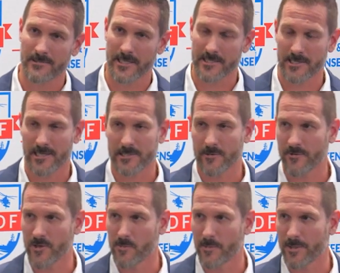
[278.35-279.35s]
Lexicons are
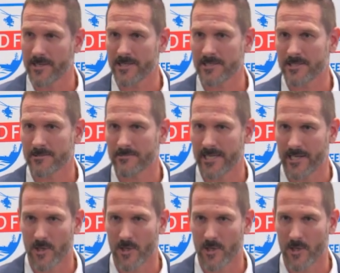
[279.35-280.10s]
for human beings. That